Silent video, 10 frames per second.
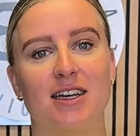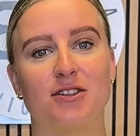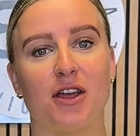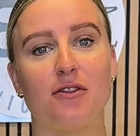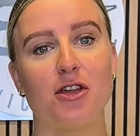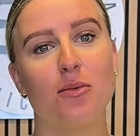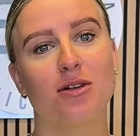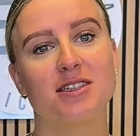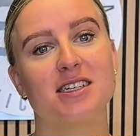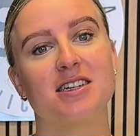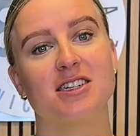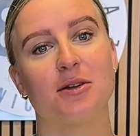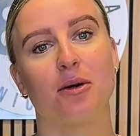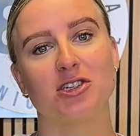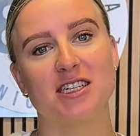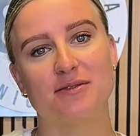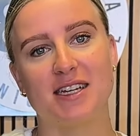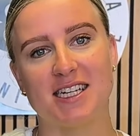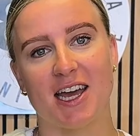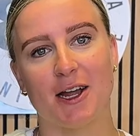So if you want to watch this
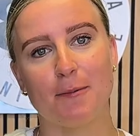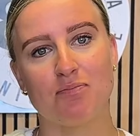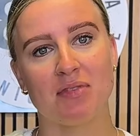video